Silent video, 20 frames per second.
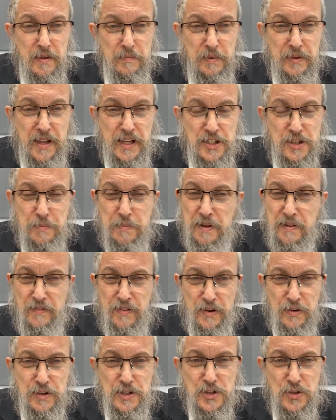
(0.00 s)
but that should be a
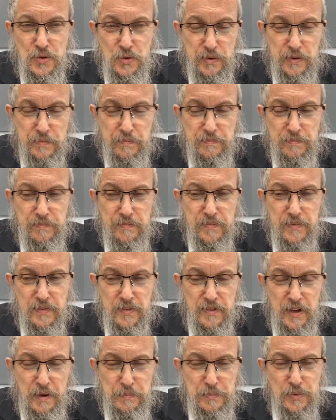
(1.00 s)
very short,
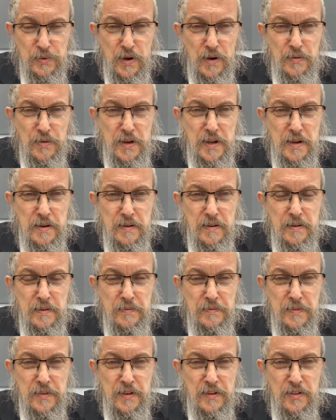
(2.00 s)
temporary
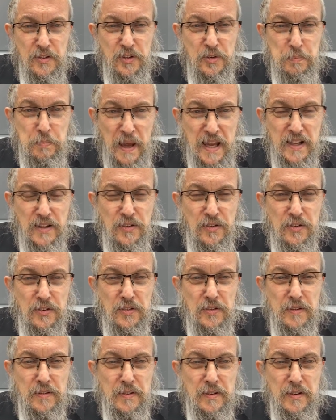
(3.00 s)
space